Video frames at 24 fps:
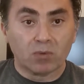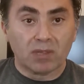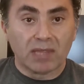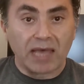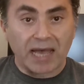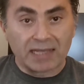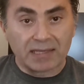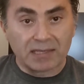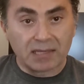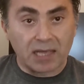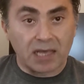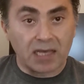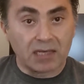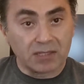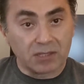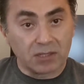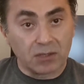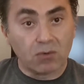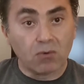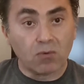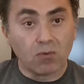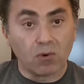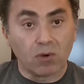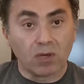that's how
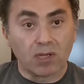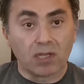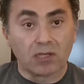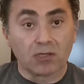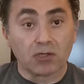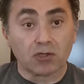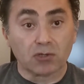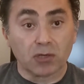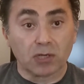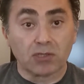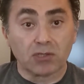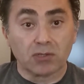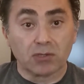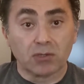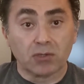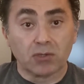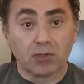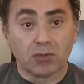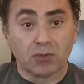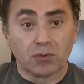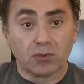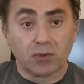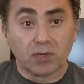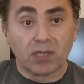you want to structure
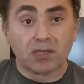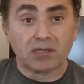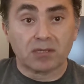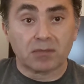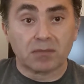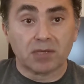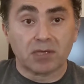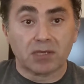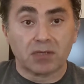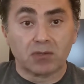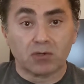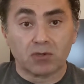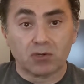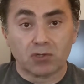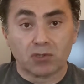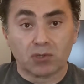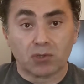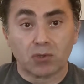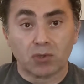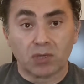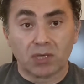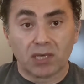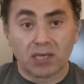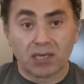your resume, to
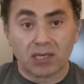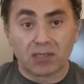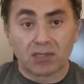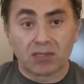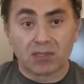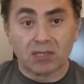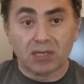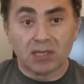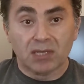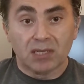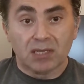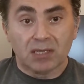showcase